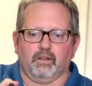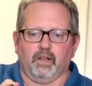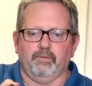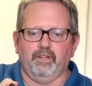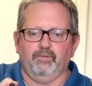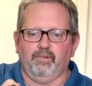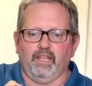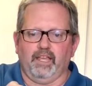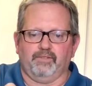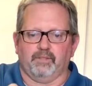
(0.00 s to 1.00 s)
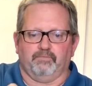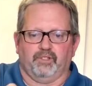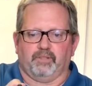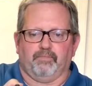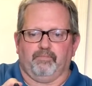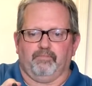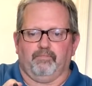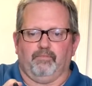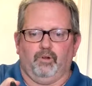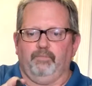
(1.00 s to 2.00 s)
I mean, you really have to put some
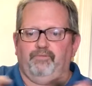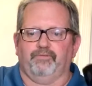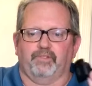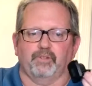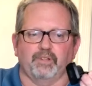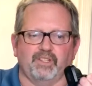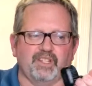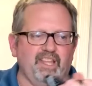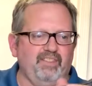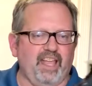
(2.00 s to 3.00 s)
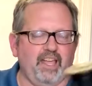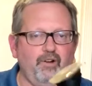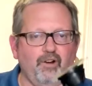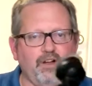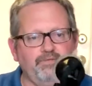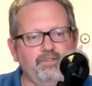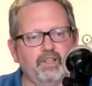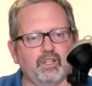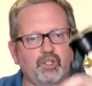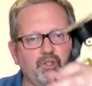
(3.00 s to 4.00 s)
oomph to it to get that off.
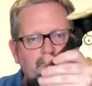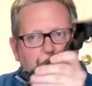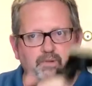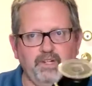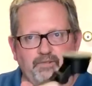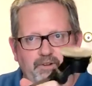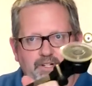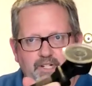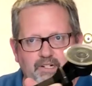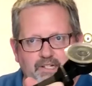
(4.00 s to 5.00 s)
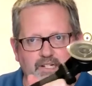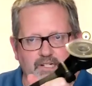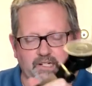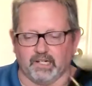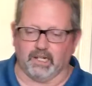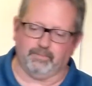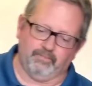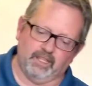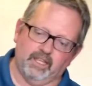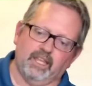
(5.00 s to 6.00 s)
So between a very strong suction cup
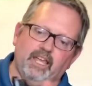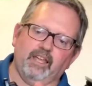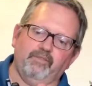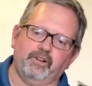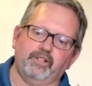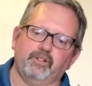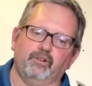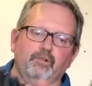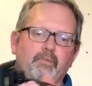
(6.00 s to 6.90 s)
and a very strong